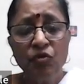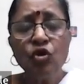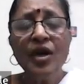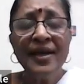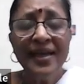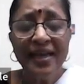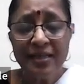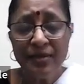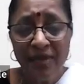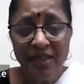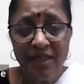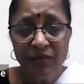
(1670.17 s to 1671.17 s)
try
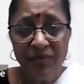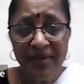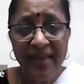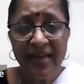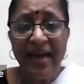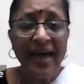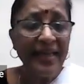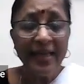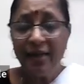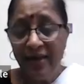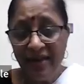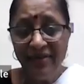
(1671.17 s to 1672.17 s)
as much as we can, I
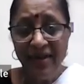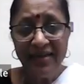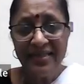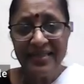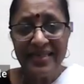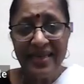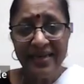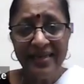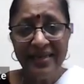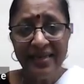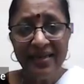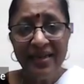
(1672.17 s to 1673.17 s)
can never understand it?